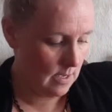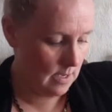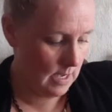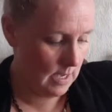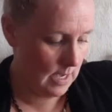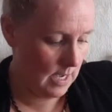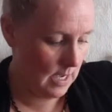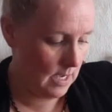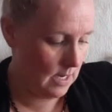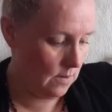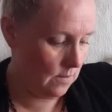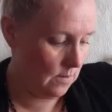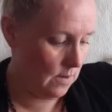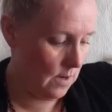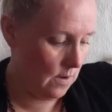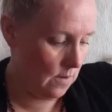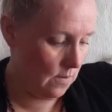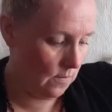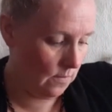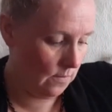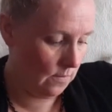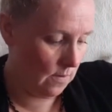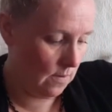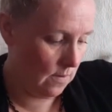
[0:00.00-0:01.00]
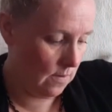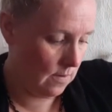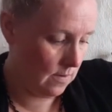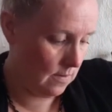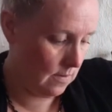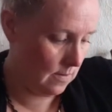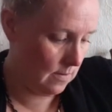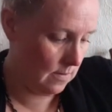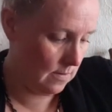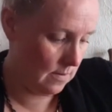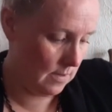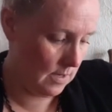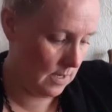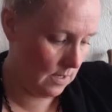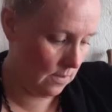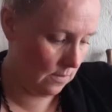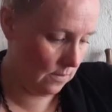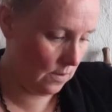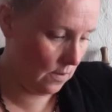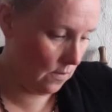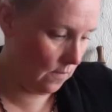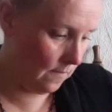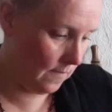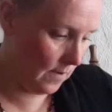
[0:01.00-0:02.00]
I don't know. I don't
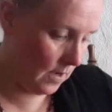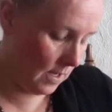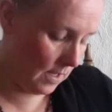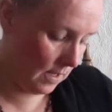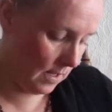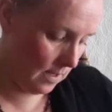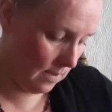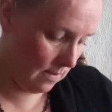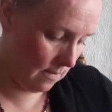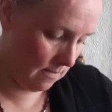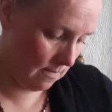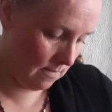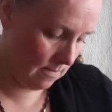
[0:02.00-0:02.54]
know, Violet.